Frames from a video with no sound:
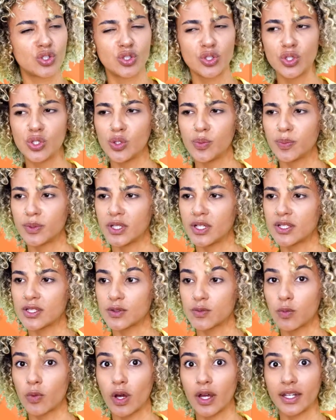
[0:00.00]
2
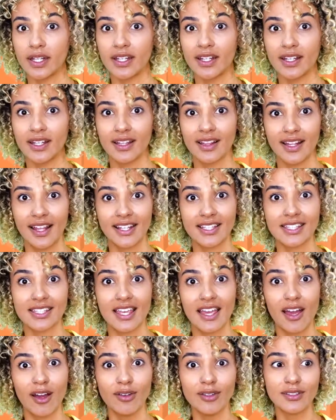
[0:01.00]
plus 1. Let's
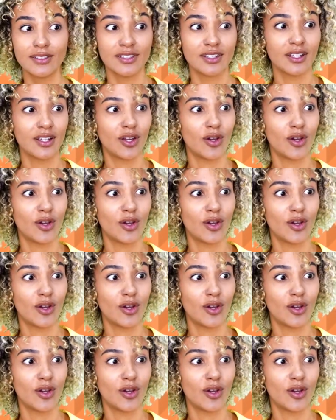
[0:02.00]
count.